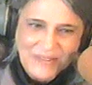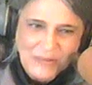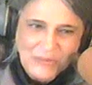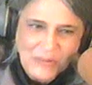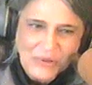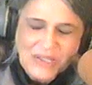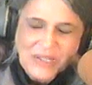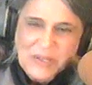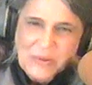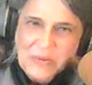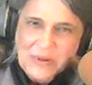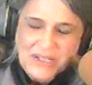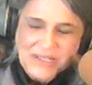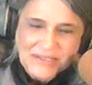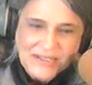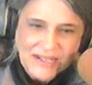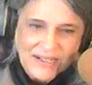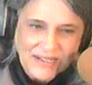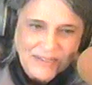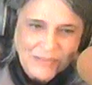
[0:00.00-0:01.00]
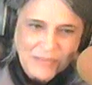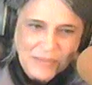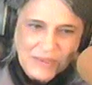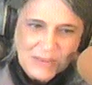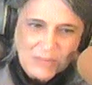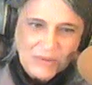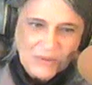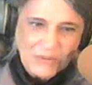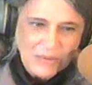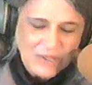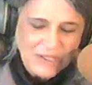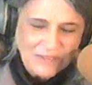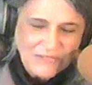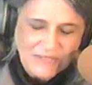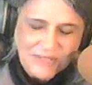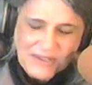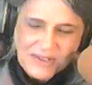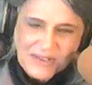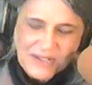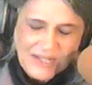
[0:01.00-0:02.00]
Really well done. People work
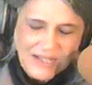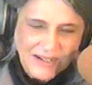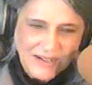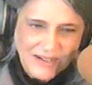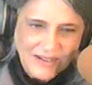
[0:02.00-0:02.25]
very hard.